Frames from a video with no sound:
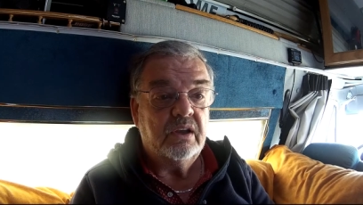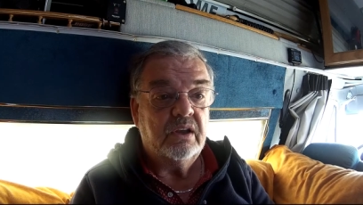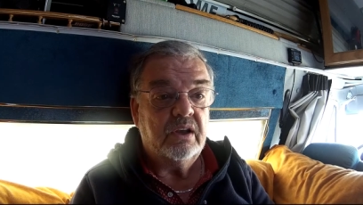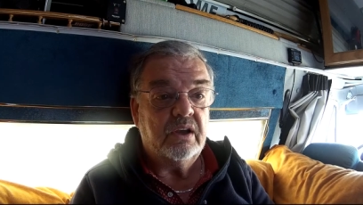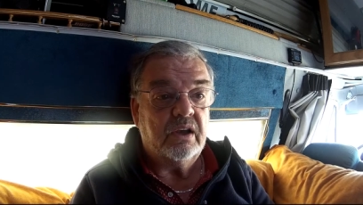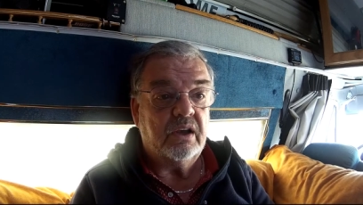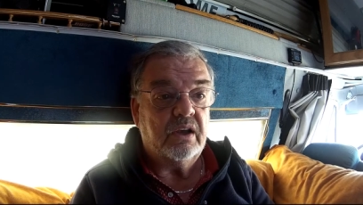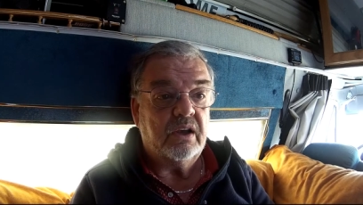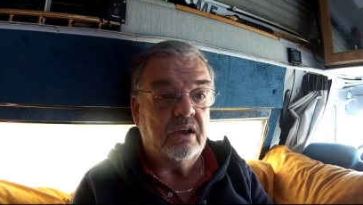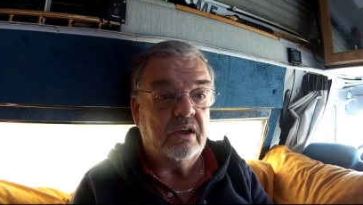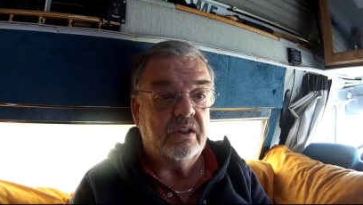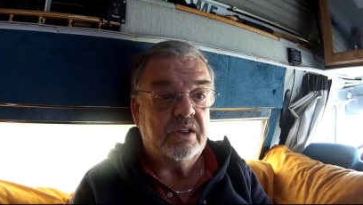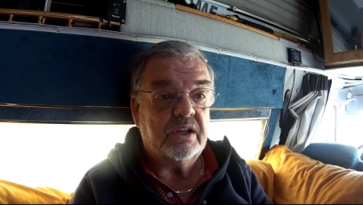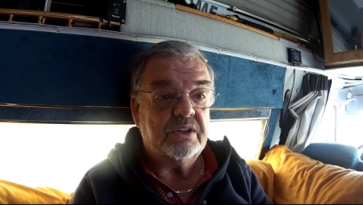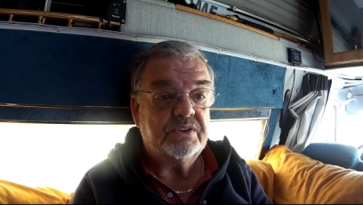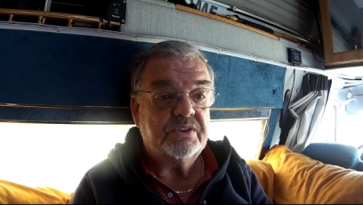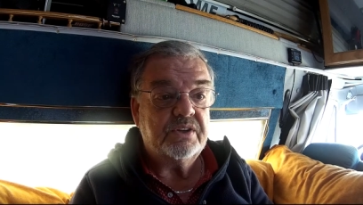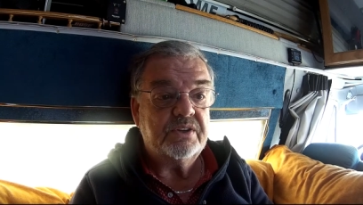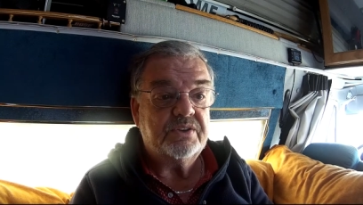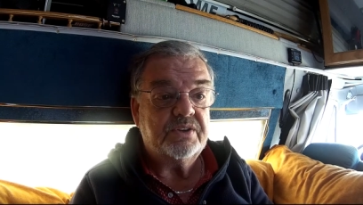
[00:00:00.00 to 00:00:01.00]
Uh,
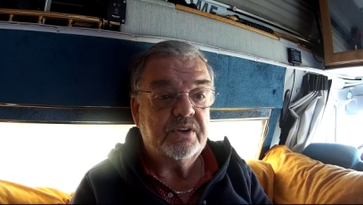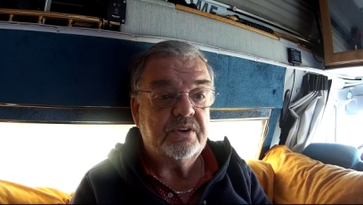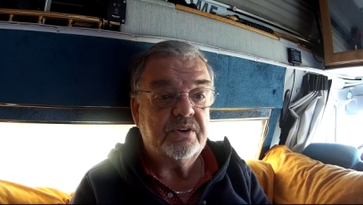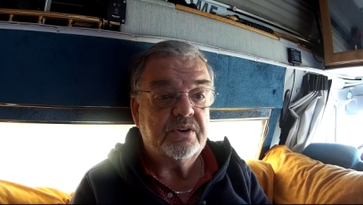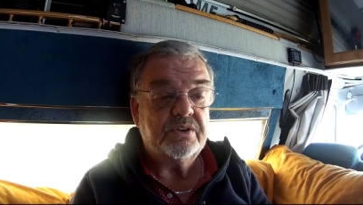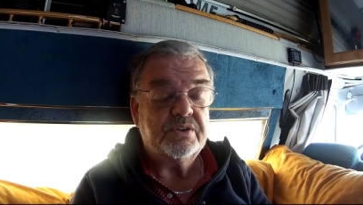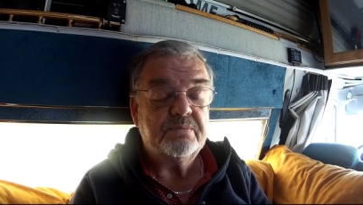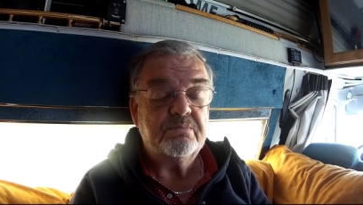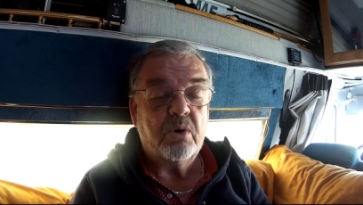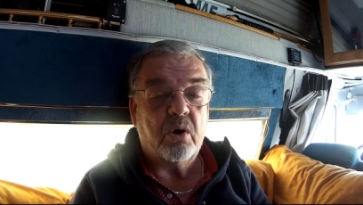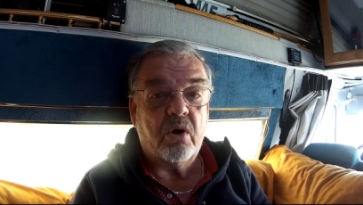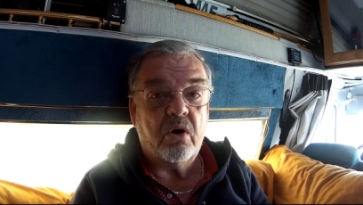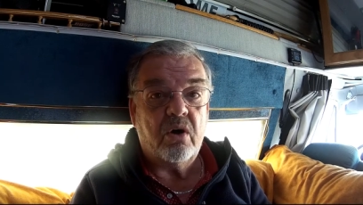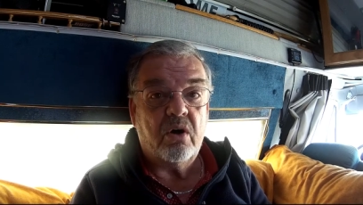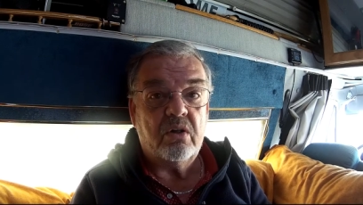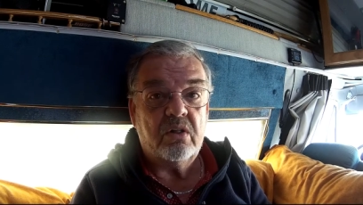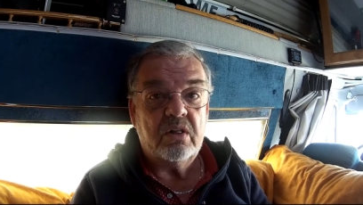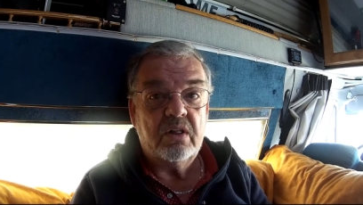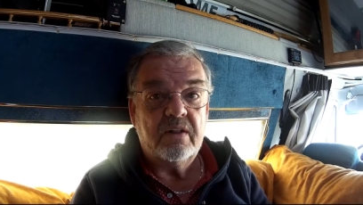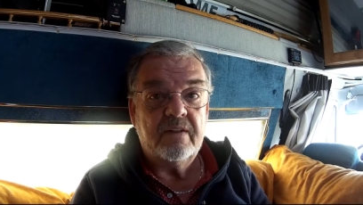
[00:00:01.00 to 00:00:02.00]
that's considered a
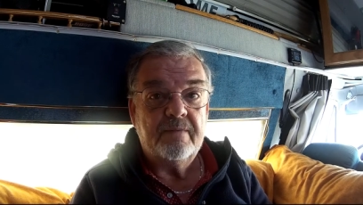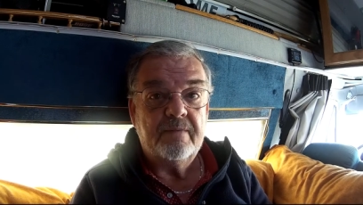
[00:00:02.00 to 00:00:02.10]
small.